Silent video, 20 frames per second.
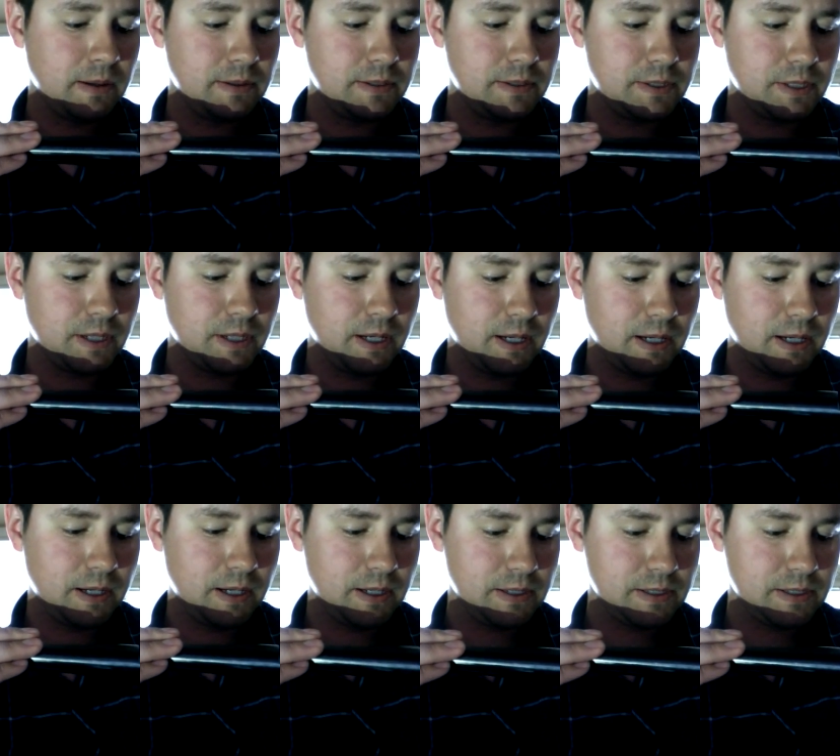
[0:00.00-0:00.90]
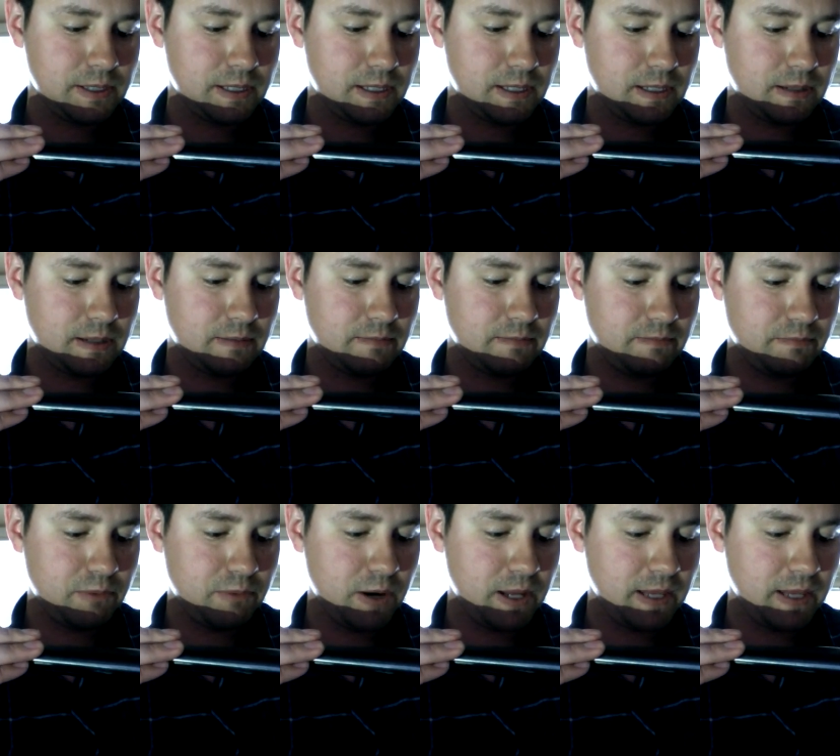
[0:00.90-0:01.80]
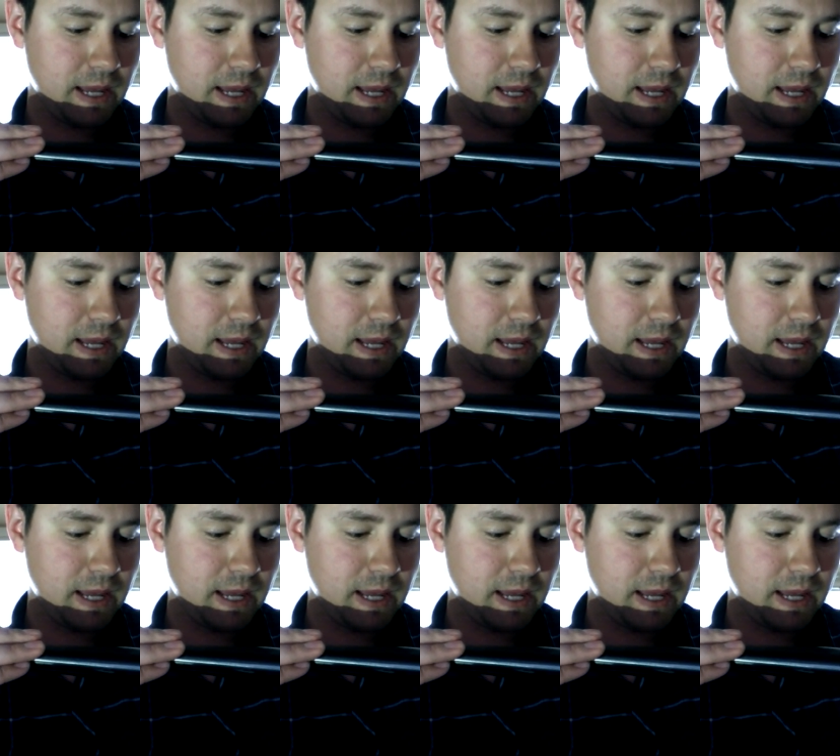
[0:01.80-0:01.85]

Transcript: Just bring